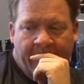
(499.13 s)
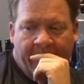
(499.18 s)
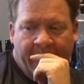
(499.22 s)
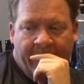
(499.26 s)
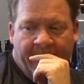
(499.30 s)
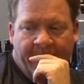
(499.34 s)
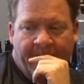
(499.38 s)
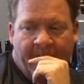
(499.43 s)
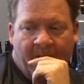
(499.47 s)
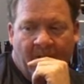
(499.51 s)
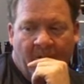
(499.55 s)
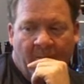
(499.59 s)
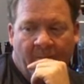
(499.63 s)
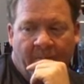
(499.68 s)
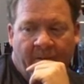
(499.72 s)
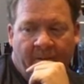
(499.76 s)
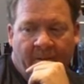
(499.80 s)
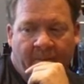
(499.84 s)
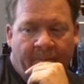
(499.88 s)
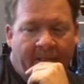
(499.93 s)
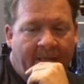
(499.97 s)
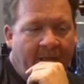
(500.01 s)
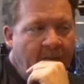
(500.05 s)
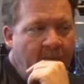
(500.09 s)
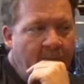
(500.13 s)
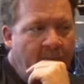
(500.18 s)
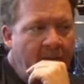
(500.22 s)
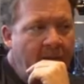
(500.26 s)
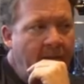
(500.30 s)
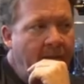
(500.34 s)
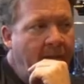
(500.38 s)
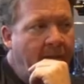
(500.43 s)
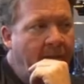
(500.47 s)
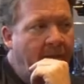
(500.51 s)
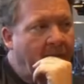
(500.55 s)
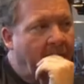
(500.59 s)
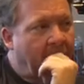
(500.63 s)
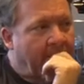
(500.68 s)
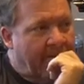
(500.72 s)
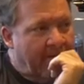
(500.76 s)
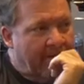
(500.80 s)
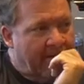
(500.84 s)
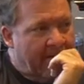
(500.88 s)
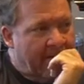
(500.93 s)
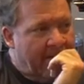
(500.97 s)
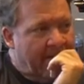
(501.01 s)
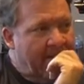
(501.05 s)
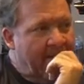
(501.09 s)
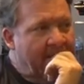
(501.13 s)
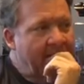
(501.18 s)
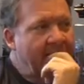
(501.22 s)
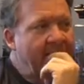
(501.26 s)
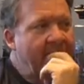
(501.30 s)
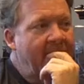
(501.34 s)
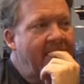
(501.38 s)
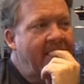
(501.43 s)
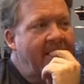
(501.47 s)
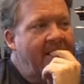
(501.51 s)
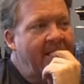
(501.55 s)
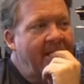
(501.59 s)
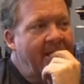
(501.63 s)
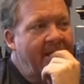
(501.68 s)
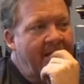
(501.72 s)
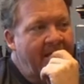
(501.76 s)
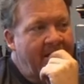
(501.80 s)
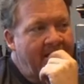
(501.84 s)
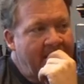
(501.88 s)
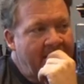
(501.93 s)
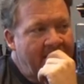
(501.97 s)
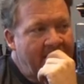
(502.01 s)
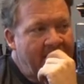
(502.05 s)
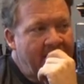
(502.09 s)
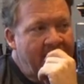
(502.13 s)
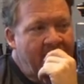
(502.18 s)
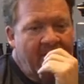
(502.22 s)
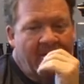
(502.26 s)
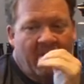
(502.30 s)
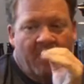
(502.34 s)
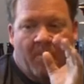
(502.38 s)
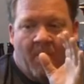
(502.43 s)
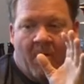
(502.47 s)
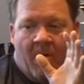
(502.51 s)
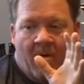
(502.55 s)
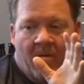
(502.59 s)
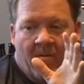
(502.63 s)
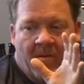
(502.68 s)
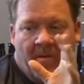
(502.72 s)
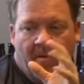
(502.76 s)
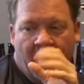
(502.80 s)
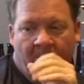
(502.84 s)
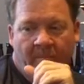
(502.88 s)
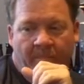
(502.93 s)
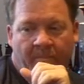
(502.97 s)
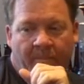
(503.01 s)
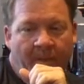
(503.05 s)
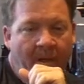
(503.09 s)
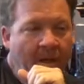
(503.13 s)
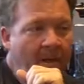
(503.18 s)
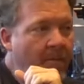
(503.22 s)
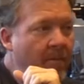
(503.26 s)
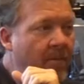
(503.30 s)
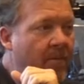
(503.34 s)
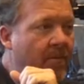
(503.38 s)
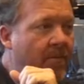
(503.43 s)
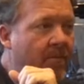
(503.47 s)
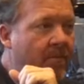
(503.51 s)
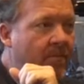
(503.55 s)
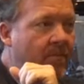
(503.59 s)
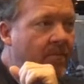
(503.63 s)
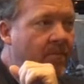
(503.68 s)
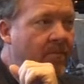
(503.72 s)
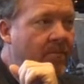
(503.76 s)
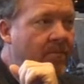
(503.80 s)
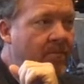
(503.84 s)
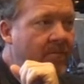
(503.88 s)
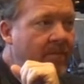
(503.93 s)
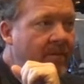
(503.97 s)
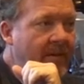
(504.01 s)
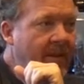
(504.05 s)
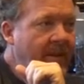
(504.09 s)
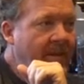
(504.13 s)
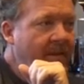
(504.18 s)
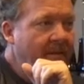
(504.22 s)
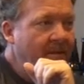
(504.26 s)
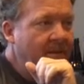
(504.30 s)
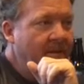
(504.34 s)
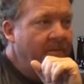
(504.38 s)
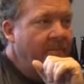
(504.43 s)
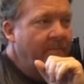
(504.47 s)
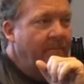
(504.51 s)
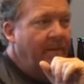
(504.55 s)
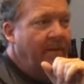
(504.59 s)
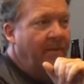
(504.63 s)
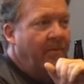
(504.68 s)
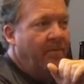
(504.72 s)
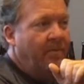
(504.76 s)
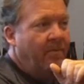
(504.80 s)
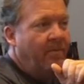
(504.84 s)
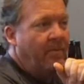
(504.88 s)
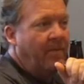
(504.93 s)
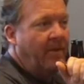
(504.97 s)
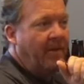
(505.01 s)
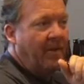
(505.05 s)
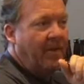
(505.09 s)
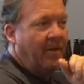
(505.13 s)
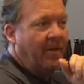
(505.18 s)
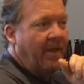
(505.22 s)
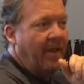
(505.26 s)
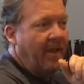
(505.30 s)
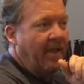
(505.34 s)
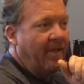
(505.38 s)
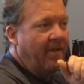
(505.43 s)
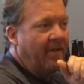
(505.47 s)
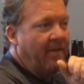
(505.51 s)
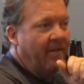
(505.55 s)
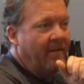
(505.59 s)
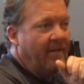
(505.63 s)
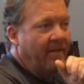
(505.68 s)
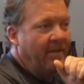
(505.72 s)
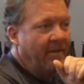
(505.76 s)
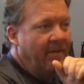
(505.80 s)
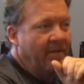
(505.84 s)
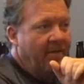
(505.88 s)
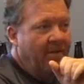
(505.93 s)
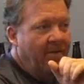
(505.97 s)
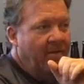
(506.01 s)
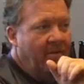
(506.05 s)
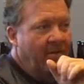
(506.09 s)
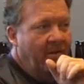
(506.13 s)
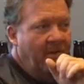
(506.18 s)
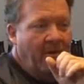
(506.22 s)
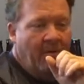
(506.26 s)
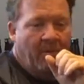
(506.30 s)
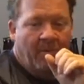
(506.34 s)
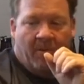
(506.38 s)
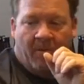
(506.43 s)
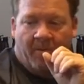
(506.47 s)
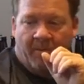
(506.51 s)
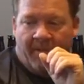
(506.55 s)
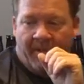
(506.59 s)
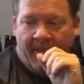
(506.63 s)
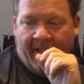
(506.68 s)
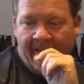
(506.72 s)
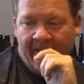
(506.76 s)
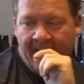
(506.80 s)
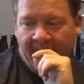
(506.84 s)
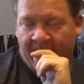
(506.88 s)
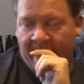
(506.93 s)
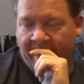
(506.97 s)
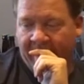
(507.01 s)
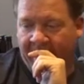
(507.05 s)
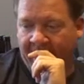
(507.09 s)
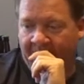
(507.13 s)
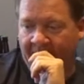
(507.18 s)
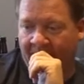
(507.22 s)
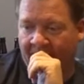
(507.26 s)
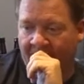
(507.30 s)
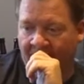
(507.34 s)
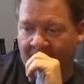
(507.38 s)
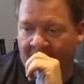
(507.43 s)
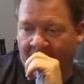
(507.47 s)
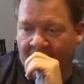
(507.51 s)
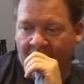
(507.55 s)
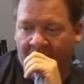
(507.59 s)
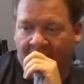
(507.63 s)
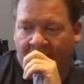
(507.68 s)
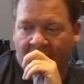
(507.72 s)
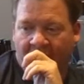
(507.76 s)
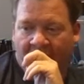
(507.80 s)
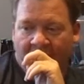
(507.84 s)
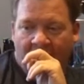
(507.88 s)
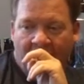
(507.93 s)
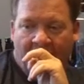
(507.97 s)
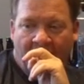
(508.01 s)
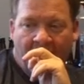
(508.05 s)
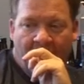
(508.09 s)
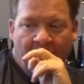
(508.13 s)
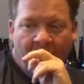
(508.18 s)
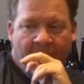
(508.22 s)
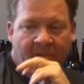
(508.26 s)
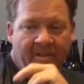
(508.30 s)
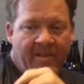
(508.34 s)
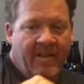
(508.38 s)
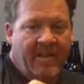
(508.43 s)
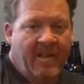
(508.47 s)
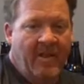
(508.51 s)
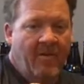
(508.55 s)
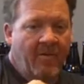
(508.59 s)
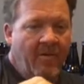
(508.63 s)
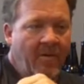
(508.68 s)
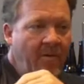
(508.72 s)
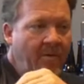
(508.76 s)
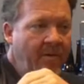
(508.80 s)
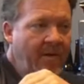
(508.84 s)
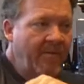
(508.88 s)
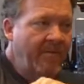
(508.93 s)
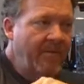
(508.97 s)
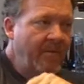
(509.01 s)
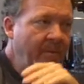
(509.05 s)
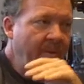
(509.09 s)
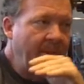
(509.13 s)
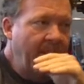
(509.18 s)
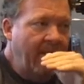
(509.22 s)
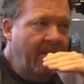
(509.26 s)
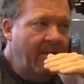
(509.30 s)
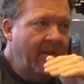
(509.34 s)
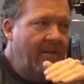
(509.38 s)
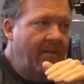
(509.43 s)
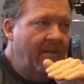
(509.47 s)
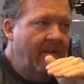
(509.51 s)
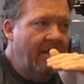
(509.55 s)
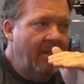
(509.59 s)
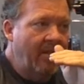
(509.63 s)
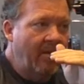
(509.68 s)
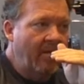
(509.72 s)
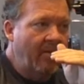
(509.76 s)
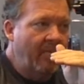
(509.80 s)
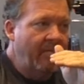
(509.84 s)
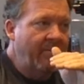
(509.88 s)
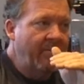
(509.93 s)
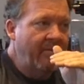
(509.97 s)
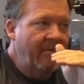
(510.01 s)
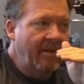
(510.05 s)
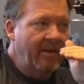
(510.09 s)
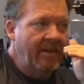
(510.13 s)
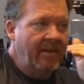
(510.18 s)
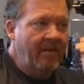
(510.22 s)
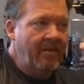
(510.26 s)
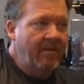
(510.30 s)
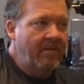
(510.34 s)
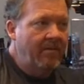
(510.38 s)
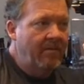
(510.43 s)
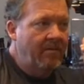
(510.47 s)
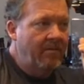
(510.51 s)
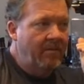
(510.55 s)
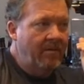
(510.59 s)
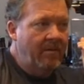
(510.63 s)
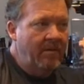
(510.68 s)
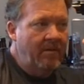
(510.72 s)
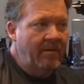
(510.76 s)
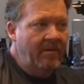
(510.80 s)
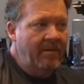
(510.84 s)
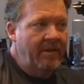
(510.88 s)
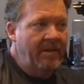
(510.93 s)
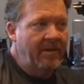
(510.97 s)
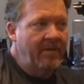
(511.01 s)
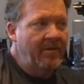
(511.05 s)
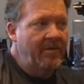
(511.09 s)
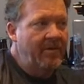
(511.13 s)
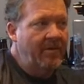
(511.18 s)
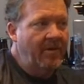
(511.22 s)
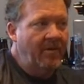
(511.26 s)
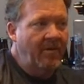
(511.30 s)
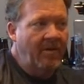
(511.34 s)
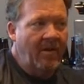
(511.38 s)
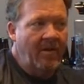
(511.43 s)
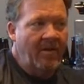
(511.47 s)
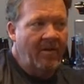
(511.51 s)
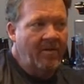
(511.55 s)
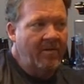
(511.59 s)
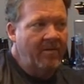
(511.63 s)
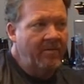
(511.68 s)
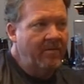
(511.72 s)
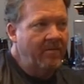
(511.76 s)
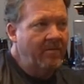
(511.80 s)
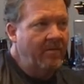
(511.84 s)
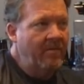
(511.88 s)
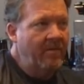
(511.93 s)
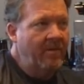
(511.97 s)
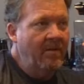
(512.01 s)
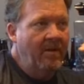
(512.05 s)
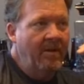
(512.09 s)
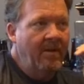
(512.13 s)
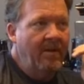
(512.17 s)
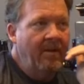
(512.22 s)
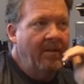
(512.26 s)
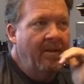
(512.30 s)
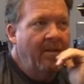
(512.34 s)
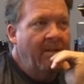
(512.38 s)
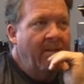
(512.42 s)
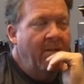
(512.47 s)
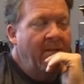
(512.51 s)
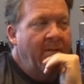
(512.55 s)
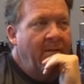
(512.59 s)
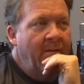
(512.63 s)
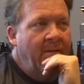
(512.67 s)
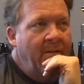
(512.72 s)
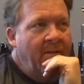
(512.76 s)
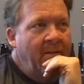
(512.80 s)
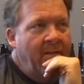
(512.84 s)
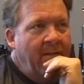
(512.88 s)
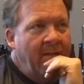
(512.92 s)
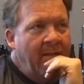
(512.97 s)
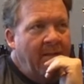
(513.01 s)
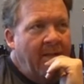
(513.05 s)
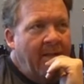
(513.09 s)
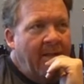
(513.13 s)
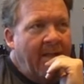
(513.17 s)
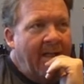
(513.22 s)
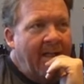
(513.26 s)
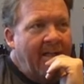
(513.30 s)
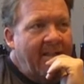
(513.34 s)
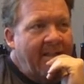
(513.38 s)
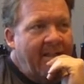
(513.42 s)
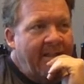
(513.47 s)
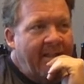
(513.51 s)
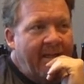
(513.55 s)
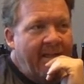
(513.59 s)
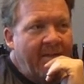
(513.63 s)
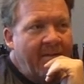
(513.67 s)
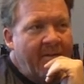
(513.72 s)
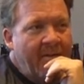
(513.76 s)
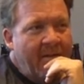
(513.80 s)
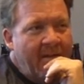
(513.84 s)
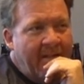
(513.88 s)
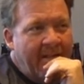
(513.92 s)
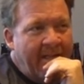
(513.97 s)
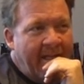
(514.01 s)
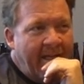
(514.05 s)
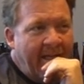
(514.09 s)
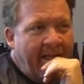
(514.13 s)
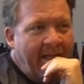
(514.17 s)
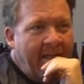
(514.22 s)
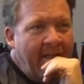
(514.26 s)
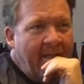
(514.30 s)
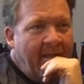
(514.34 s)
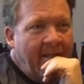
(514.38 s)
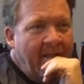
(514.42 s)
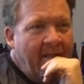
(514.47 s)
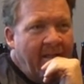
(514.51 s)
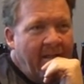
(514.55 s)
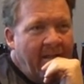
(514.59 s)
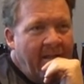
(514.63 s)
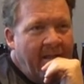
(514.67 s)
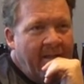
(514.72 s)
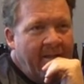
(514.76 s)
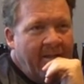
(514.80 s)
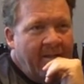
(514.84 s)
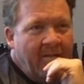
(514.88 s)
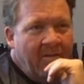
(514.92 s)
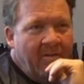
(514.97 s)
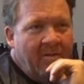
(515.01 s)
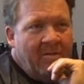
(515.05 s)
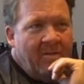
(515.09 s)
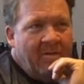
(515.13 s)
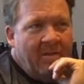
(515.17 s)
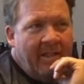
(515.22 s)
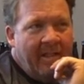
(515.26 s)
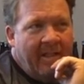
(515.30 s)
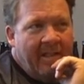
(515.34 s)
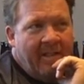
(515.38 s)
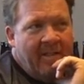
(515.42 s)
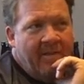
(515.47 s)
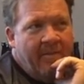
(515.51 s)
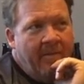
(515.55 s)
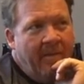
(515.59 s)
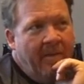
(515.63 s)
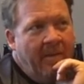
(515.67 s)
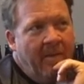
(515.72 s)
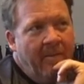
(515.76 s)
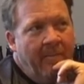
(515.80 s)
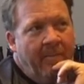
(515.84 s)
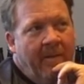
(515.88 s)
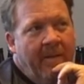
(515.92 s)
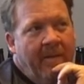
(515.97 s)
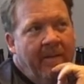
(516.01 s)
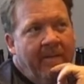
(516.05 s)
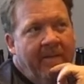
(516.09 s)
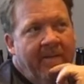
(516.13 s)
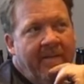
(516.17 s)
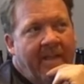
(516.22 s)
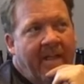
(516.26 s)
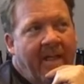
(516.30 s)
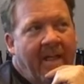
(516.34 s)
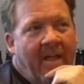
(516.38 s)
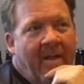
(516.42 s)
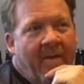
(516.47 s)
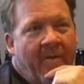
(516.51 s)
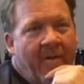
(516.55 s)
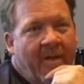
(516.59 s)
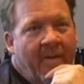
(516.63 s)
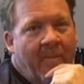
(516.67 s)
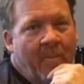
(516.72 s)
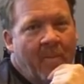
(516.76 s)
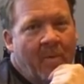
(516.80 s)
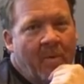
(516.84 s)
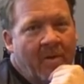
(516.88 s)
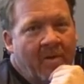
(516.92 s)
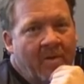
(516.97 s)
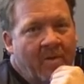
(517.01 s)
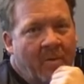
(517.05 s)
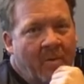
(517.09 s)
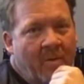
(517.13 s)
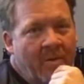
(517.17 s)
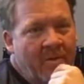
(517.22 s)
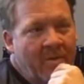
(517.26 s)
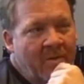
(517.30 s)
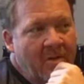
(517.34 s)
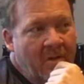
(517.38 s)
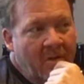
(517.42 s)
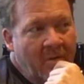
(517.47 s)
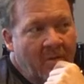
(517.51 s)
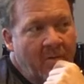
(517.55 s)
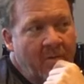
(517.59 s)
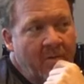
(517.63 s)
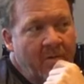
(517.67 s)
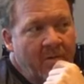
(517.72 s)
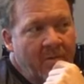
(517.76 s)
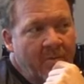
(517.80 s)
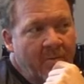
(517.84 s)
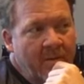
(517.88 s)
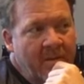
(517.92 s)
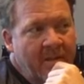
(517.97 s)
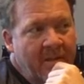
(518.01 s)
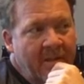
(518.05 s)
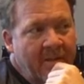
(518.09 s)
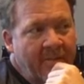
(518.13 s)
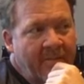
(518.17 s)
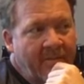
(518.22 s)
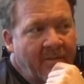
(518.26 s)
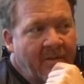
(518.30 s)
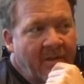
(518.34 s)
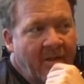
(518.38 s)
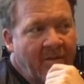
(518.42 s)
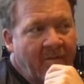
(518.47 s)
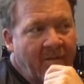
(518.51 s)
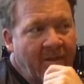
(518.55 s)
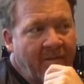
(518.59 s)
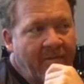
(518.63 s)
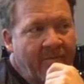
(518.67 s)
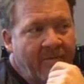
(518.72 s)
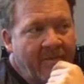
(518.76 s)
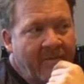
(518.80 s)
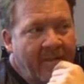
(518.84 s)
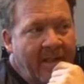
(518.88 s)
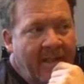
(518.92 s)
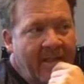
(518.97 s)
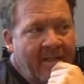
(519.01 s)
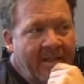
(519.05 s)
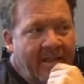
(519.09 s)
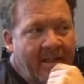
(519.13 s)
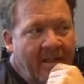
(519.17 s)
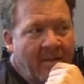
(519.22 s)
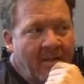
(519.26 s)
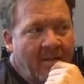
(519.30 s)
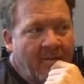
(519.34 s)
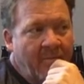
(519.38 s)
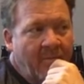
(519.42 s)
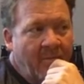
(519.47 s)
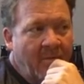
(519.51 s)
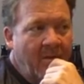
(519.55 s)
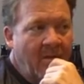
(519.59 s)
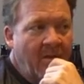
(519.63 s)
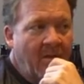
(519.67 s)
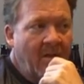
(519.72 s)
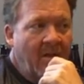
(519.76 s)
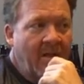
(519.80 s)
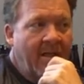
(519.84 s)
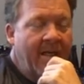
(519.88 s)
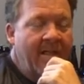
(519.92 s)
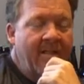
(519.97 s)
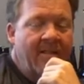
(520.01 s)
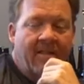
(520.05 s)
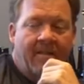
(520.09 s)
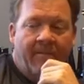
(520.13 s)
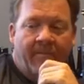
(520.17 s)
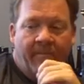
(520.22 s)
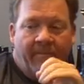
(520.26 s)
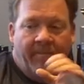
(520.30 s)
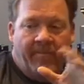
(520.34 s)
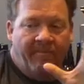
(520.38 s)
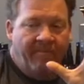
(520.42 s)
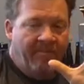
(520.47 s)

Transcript: it's been open about a month, and it's a small little pub that's been really great, and it's a cute little place that we're seeing growth every week, and hopefully it continues to grow. And at the end of the day, it looks like it's going to be catering more towards the locals, which seem very grateful. Guys getting off work, or guys